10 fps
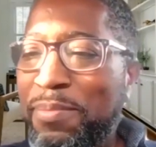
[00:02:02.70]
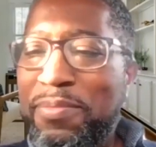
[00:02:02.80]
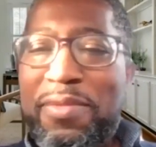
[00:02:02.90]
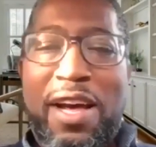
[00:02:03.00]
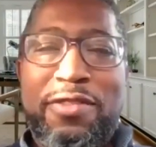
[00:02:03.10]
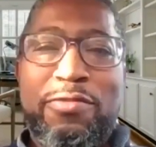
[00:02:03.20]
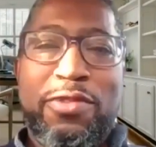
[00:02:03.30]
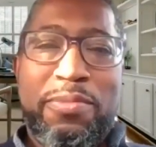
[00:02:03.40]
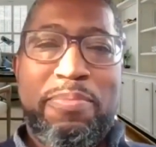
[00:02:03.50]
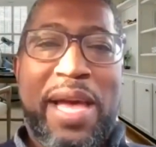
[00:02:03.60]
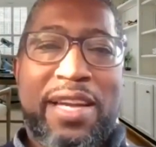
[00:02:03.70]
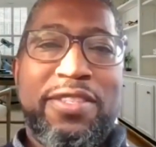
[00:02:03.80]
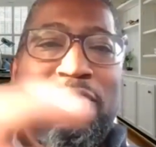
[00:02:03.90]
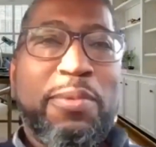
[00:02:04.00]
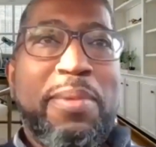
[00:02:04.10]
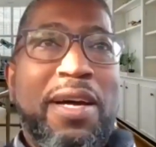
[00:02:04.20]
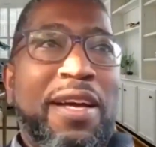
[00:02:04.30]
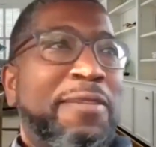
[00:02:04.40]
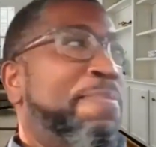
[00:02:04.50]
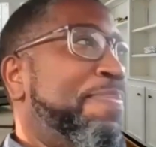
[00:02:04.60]
I'm en route back to Vermont,
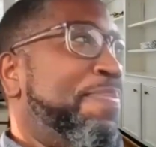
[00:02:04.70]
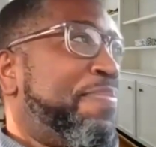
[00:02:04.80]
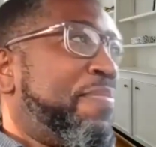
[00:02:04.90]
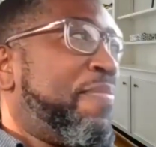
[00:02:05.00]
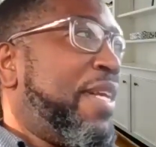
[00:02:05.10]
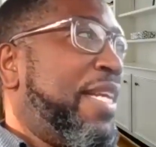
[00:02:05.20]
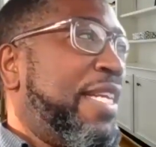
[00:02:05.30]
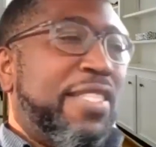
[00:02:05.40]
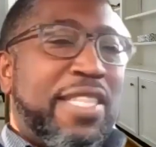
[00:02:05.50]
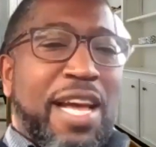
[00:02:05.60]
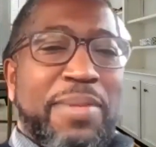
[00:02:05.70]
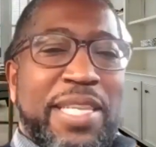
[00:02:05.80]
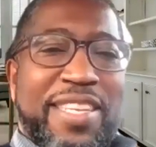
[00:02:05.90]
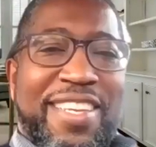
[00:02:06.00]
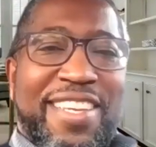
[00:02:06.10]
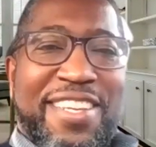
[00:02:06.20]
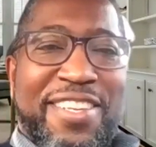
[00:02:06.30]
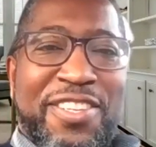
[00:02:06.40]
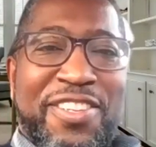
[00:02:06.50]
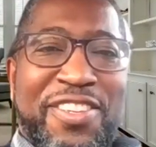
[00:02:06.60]
and I stopped at a uh,